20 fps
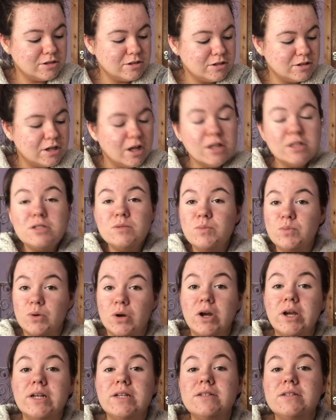not
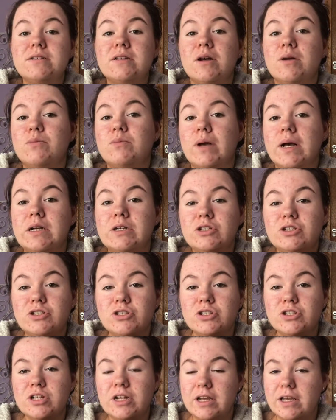surprised. I'm actually
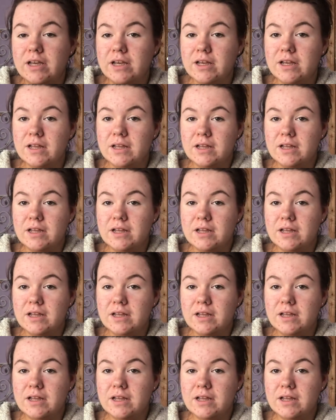just like,